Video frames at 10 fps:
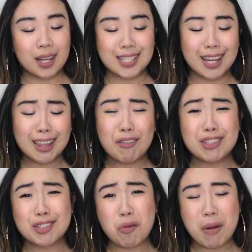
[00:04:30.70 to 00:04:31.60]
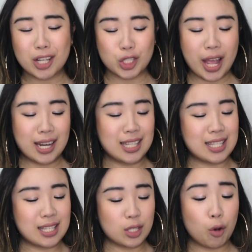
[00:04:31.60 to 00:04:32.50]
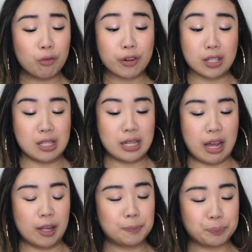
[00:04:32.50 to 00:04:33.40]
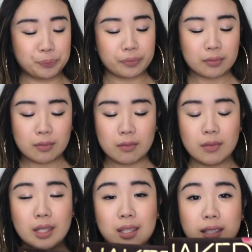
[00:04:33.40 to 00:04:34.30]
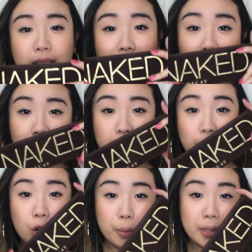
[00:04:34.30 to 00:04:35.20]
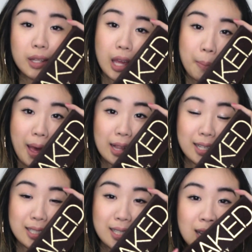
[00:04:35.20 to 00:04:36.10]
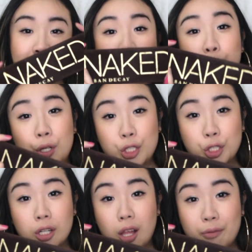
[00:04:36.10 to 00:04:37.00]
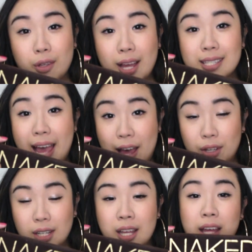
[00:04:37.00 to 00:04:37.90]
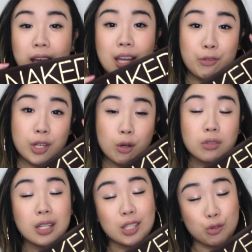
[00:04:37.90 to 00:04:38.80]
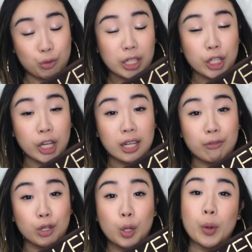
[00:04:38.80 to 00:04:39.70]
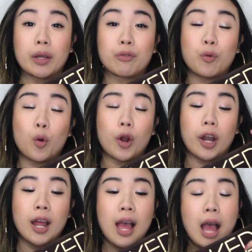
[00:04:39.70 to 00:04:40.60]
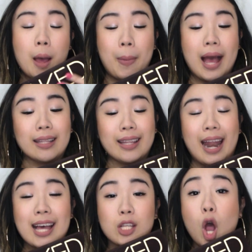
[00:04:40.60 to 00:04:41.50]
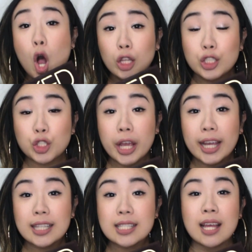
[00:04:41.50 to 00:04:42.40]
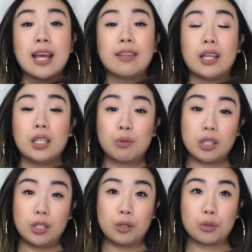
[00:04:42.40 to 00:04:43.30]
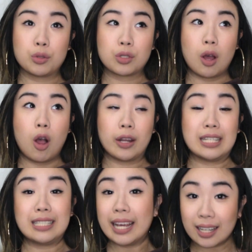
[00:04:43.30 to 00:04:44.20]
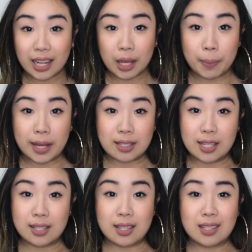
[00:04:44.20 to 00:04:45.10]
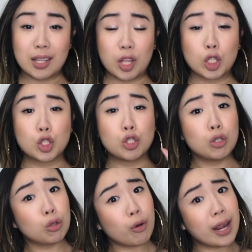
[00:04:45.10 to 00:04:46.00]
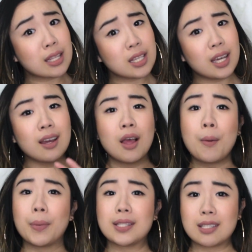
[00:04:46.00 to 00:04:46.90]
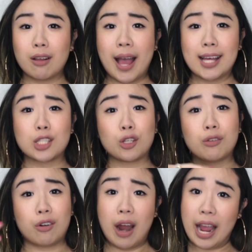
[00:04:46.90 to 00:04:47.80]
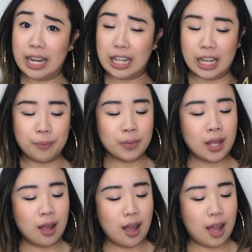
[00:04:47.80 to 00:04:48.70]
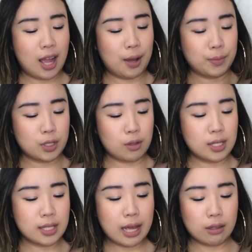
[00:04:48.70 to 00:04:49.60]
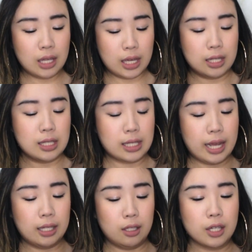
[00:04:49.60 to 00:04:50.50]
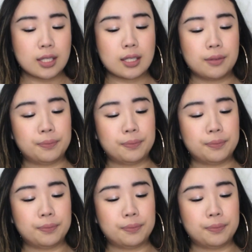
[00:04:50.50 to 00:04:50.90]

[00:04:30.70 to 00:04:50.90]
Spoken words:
because I love it so much and it's so versatile. The Naked Urban Decay palette, pretty sure a lot of you guys have it. If you don't, it's really good if you're going for a palette that has all the shades that you can use on a day-to-day basis. It's nothing too crazy, but still has a good variety. So this is how the inside looks.